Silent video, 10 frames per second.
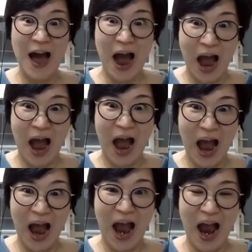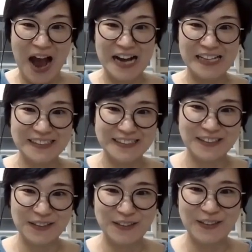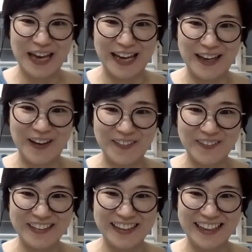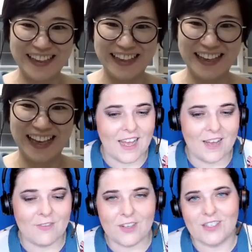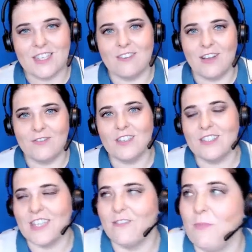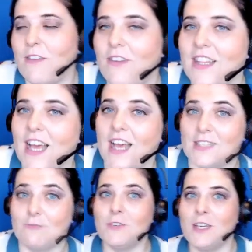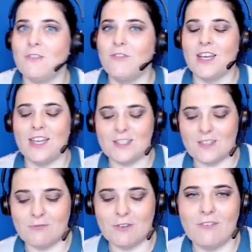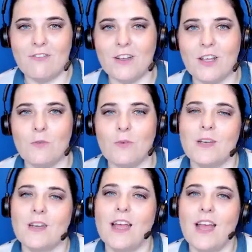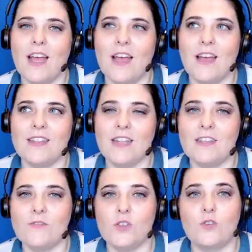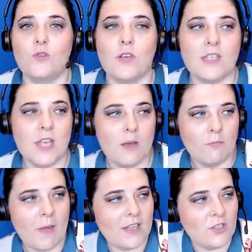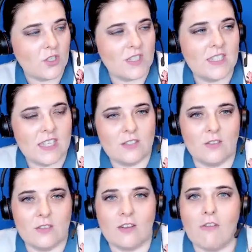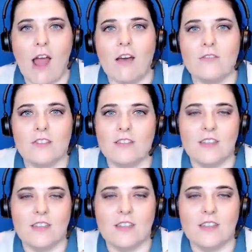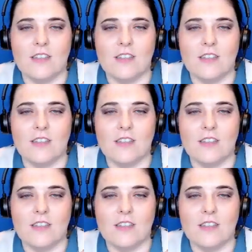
know so uh, i really Mm. I've got seven. I've got seven. My fella has a really, uh, he's got a really funky one uh, that lives on trees. Mine just oh. sit oh, on the ground and